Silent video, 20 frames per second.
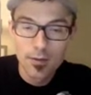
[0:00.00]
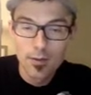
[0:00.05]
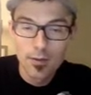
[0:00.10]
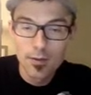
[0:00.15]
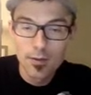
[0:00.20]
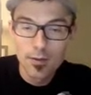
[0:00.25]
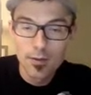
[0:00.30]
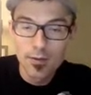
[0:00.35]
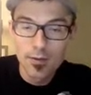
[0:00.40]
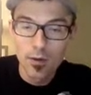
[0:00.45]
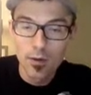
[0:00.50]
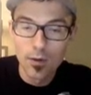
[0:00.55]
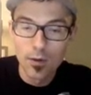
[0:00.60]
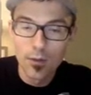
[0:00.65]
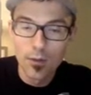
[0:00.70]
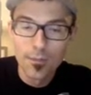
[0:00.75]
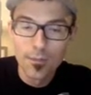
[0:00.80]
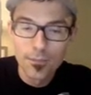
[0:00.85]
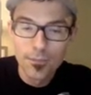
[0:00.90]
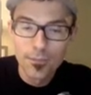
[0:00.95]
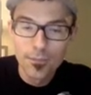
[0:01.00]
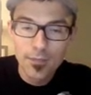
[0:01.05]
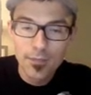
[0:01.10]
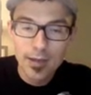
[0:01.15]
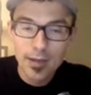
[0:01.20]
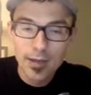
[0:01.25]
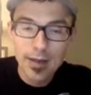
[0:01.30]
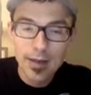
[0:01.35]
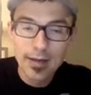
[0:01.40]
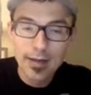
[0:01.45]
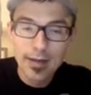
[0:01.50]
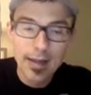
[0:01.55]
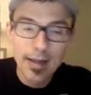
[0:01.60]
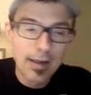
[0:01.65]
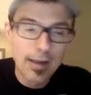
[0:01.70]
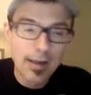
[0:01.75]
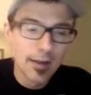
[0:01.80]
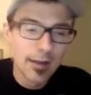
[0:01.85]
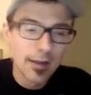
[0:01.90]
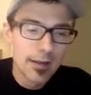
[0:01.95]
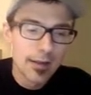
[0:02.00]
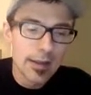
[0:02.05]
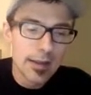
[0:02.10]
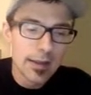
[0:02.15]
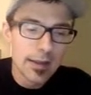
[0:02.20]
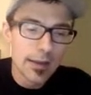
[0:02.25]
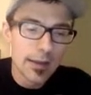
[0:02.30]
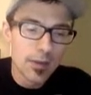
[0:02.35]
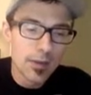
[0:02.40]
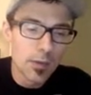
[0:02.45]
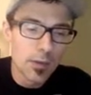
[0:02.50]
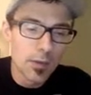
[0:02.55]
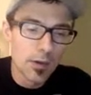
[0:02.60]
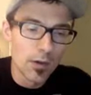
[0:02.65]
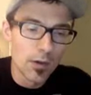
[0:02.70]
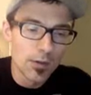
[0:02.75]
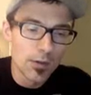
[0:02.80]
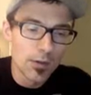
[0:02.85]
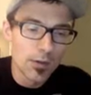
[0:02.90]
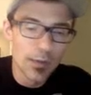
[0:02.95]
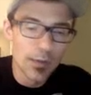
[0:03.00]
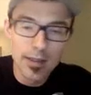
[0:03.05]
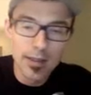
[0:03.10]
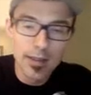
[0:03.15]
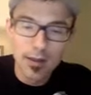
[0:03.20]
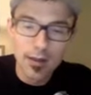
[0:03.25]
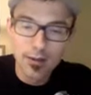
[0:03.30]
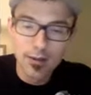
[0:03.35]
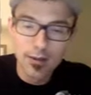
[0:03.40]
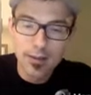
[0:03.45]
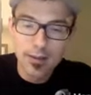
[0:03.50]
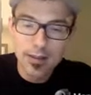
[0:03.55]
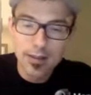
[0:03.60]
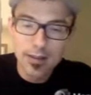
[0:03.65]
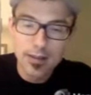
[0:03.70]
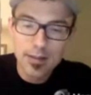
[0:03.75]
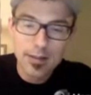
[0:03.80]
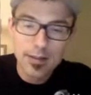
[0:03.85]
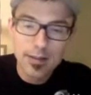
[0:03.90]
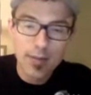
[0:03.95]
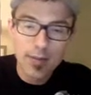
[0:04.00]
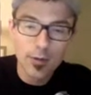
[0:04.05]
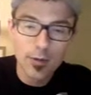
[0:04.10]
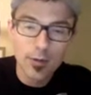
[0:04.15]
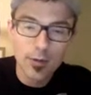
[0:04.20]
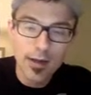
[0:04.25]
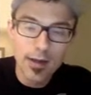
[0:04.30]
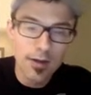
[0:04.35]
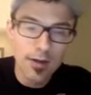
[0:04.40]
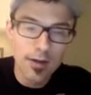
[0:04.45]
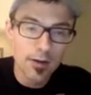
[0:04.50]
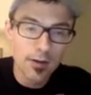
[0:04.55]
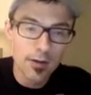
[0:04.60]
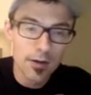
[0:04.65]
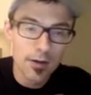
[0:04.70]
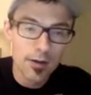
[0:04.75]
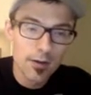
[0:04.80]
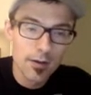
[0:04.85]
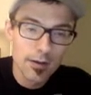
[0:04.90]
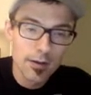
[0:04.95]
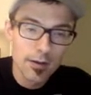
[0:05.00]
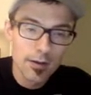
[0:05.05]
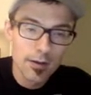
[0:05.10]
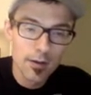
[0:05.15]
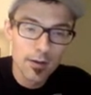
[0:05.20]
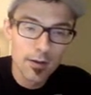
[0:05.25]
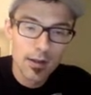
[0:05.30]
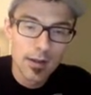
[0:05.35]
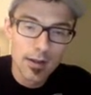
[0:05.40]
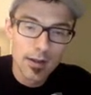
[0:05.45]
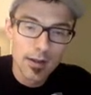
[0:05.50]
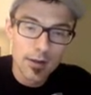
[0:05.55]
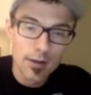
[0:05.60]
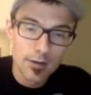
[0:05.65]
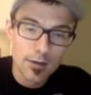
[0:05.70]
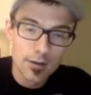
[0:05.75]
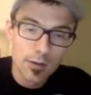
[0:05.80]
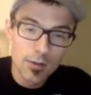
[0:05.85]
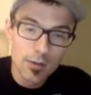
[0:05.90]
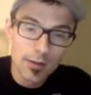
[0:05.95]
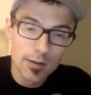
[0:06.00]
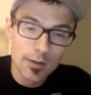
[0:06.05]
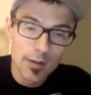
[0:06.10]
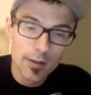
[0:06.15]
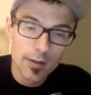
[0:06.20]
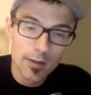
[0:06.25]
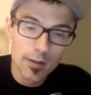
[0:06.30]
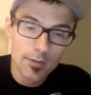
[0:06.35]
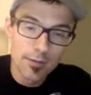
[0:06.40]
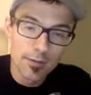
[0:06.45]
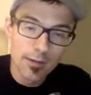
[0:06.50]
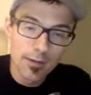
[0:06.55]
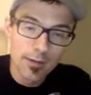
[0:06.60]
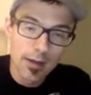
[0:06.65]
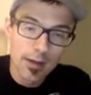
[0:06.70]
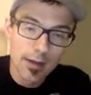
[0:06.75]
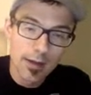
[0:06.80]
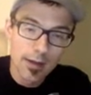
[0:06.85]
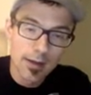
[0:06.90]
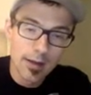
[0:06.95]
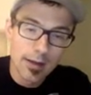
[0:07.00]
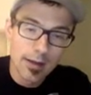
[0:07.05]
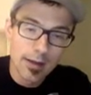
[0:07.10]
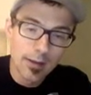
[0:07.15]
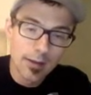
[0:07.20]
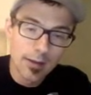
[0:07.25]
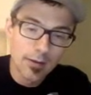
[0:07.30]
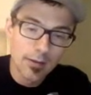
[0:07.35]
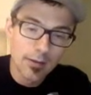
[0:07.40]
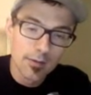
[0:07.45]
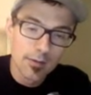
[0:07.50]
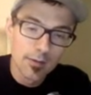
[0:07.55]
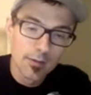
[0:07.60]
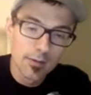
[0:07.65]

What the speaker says: So, and again, the ears would also be colored this same gray color. I'll just quickly fill that in.